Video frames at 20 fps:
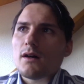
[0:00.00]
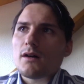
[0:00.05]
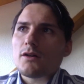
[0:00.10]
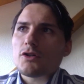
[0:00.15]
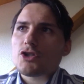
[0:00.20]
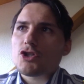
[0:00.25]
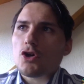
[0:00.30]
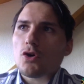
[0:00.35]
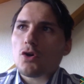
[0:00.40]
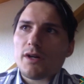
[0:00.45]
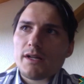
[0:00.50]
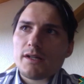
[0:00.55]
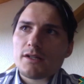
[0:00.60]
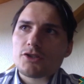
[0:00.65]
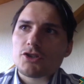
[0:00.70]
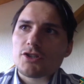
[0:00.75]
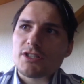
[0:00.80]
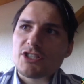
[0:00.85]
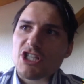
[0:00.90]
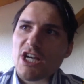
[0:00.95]
showing a
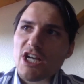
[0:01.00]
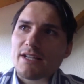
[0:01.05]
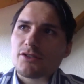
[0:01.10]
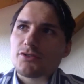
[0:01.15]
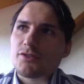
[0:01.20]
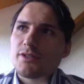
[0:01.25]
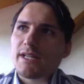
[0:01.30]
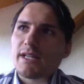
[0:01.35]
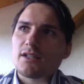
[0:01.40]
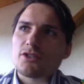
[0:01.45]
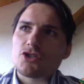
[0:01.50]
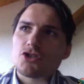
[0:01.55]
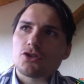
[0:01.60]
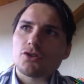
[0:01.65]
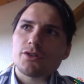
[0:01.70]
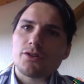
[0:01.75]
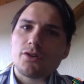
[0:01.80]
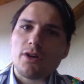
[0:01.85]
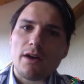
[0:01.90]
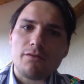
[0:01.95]
trajectory and
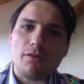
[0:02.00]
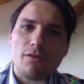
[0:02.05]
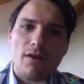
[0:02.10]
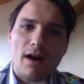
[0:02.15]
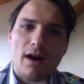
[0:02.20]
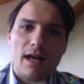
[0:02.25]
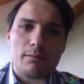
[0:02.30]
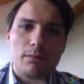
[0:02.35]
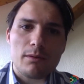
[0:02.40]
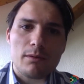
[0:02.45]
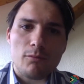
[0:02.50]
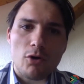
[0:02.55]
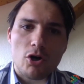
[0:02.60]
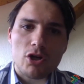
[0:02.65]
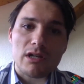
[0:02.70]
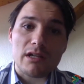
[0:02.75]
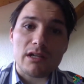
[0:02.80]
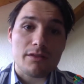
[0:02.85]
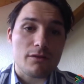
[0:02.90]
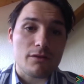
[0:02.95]
showing you have a viable
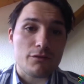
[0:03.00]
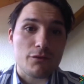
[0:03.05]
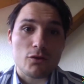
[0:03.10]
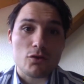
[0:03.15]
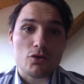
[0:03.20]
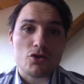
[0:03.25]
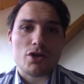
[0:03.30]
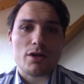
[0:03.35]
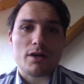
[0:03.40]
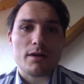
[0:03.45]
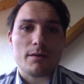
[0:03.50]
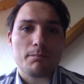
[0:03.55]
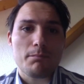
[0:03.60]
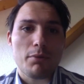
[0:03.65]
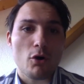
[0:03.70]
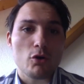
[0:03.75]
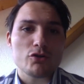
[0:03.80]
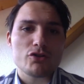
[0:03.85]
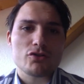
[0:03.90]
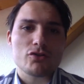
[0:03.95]
model in the future
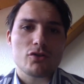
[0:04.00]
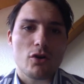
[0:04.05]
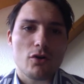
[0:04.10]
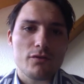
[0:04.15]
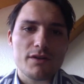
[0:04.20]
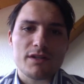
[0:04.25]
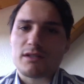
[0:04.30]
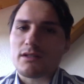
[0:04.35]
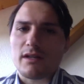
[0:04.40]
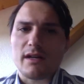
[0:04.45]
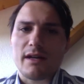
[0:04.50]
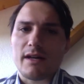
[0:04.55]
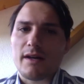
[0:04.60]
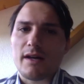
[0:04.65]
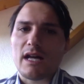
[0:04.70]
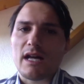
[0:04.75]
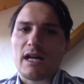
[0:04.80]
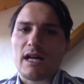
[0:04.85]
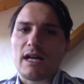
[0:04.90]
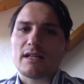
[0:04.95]
post-COVID
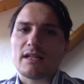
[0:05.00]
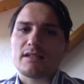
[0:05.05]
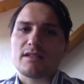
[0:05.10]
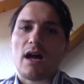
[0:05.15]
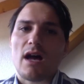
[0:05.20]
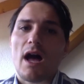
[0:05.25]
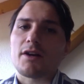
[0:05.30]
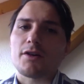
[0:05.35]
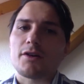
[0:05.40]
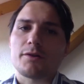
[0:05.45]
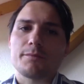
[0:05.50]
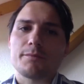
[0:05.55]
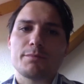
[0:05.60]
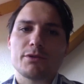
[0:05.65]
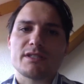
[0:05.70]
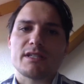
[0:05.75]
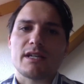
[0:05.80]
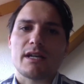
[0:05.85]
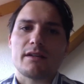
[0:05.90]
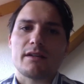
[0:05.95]
is
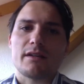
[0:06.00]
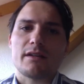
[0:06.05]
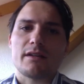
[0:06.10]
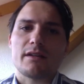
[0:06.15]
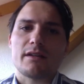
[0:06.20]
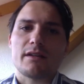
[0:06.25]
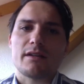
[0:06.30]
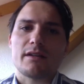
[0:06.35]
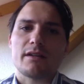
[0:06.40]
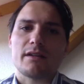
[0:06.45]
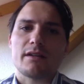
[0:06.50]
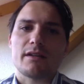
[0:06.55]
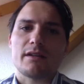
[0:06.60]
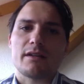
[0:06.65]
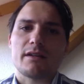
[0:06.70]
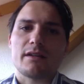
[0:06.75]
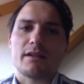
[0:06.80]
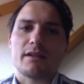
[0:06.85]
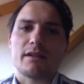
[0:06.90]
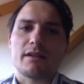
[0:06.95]
100%
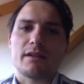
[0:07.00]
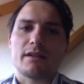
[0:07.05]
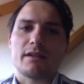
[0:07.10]
important.